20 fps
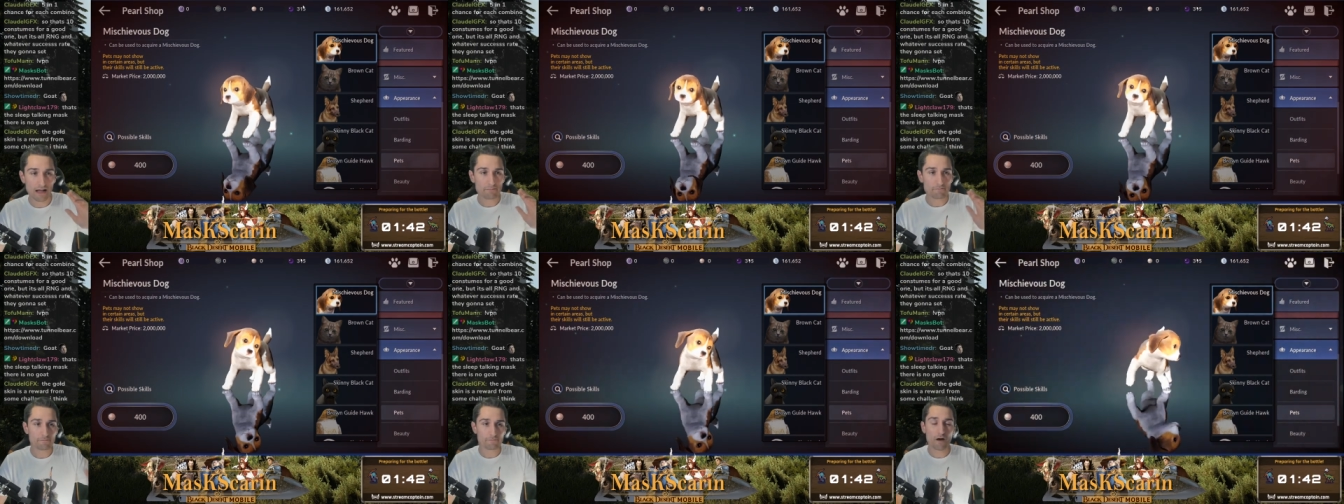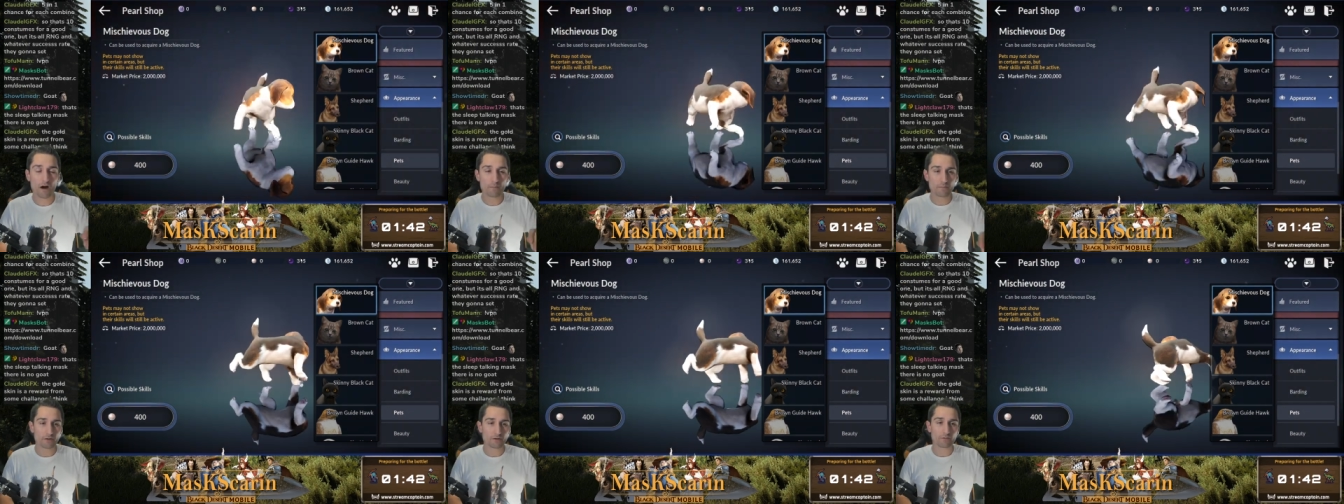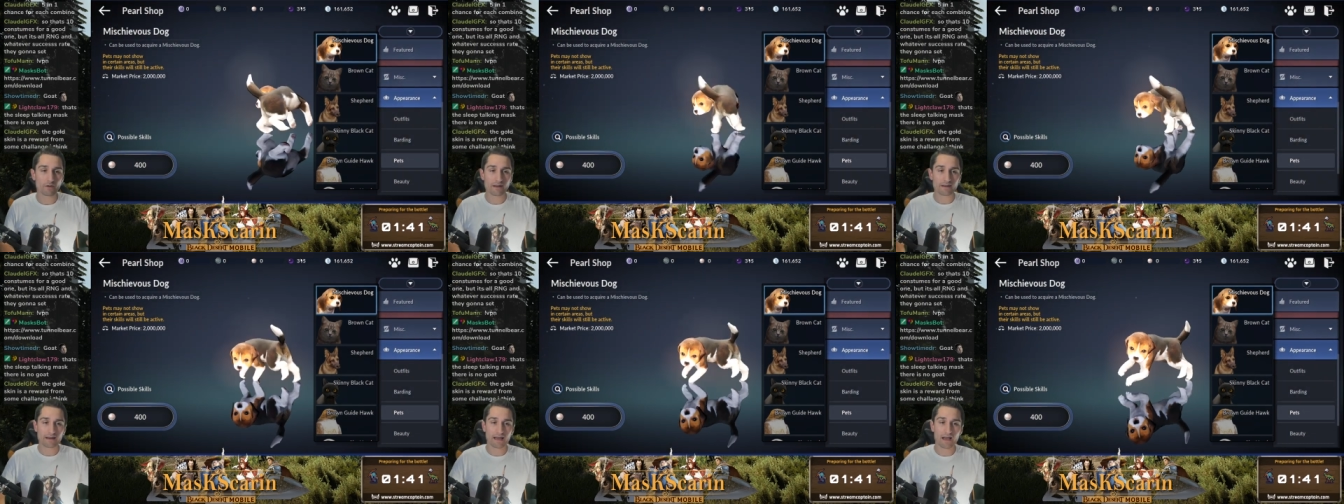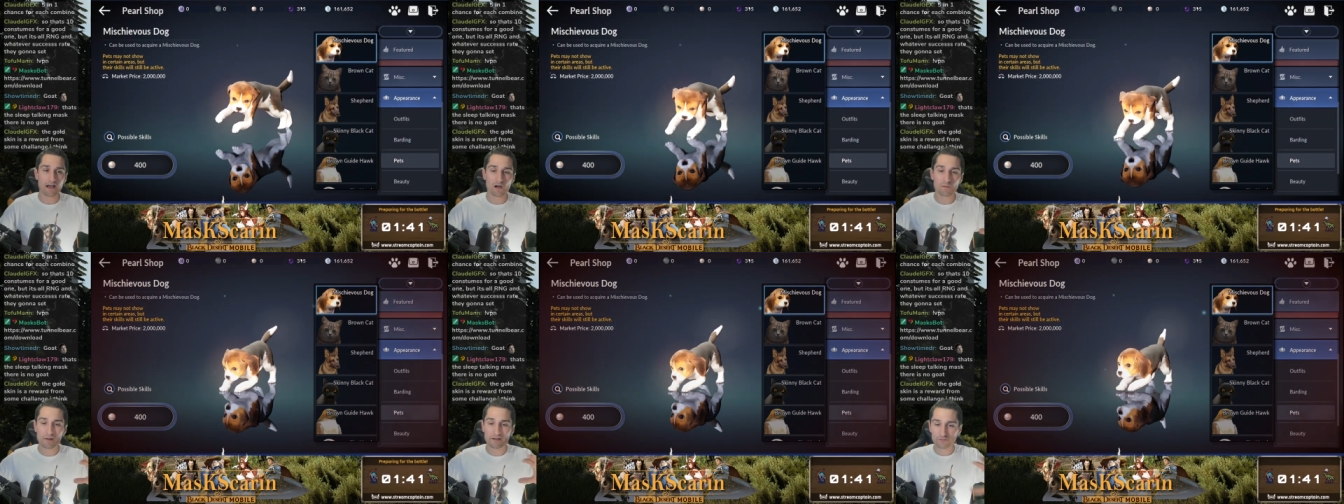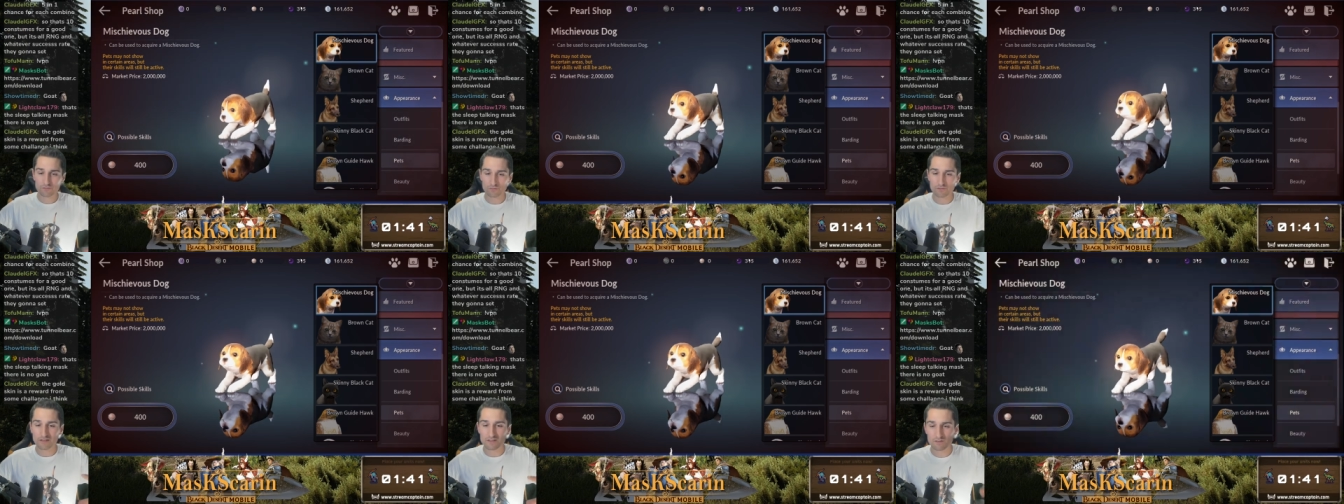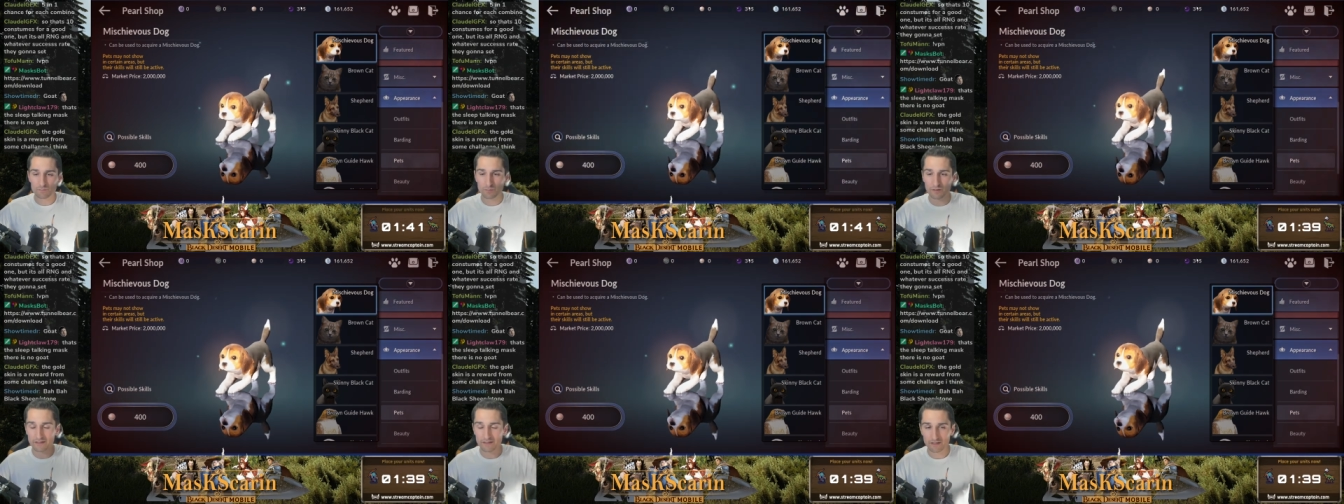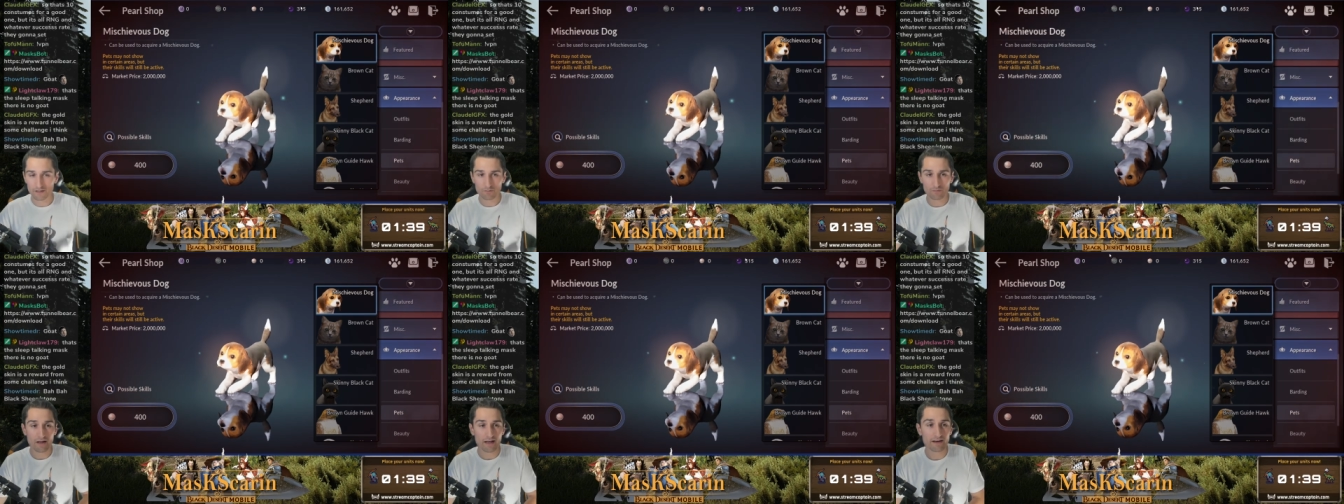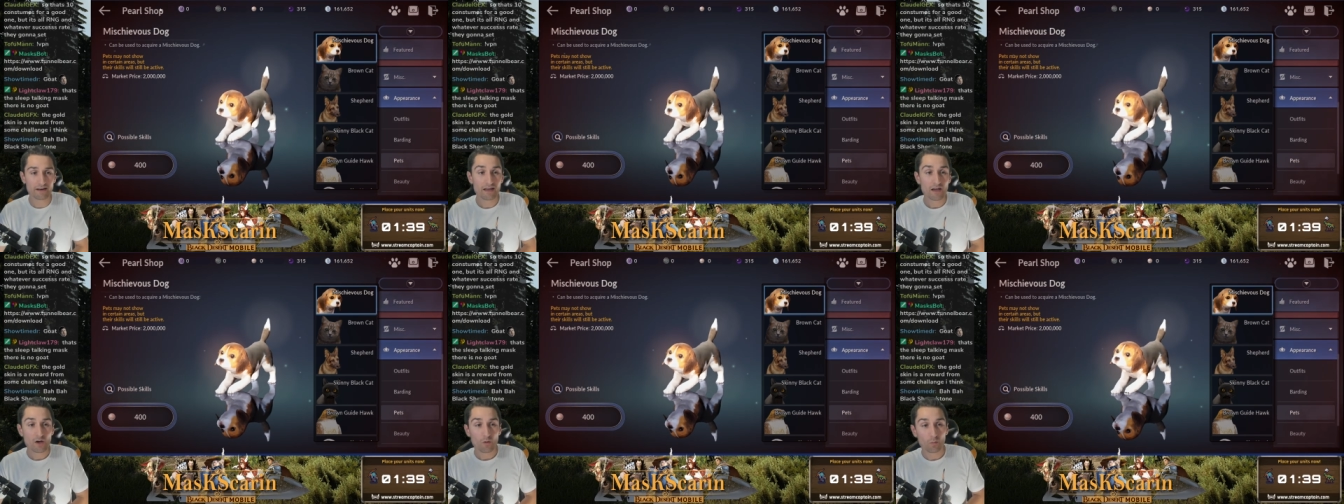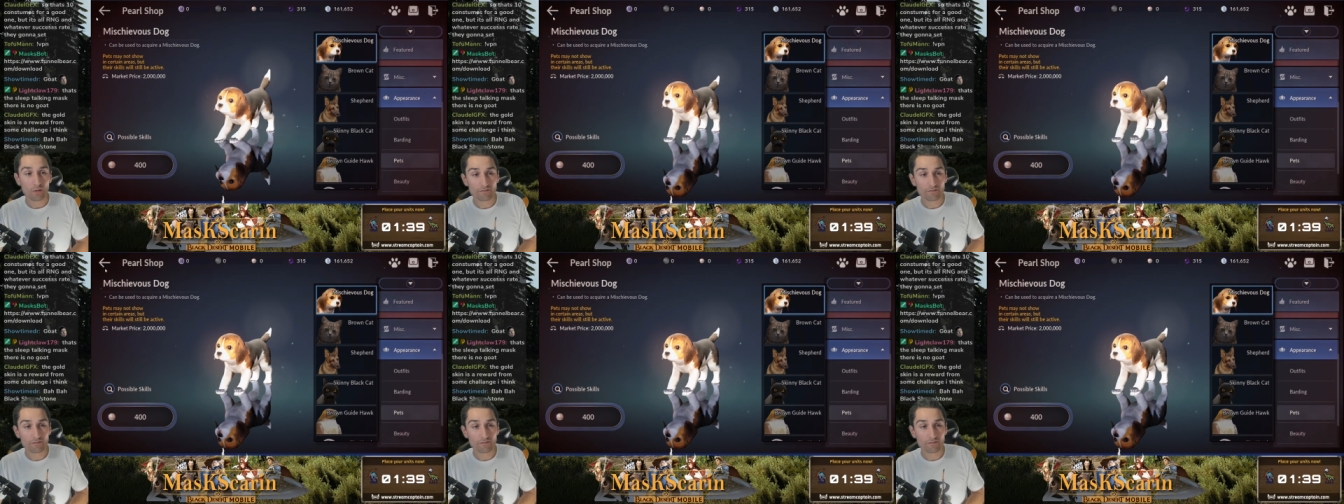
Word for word: I'm farming right now. My screen's blinking red.